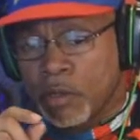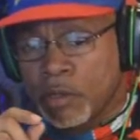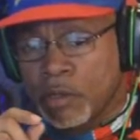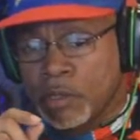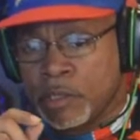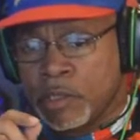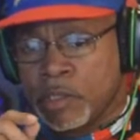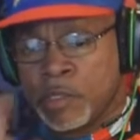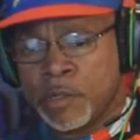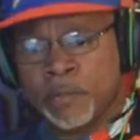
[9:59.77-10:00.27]

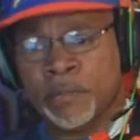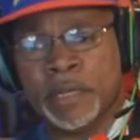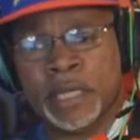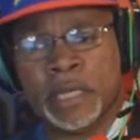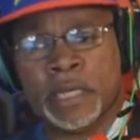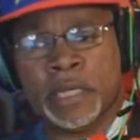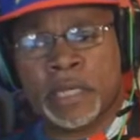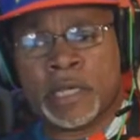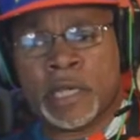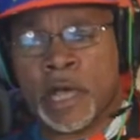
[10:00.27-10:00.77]
to
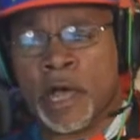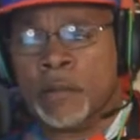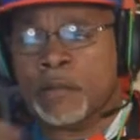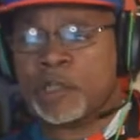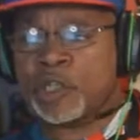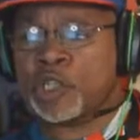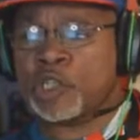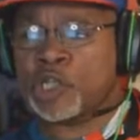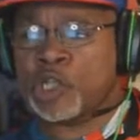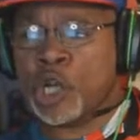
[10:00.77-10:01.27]
become a
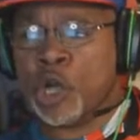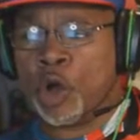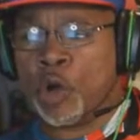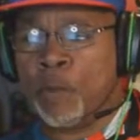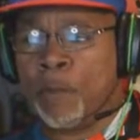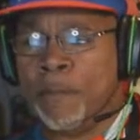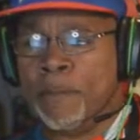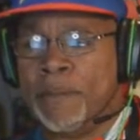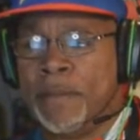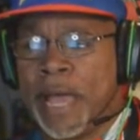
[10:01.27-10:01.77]
show
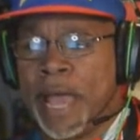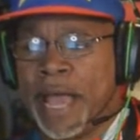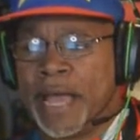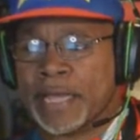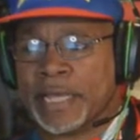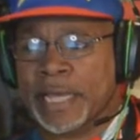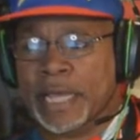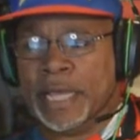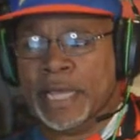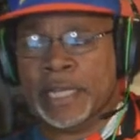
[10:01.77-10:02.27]
back
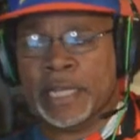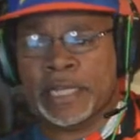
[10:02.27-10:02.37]
in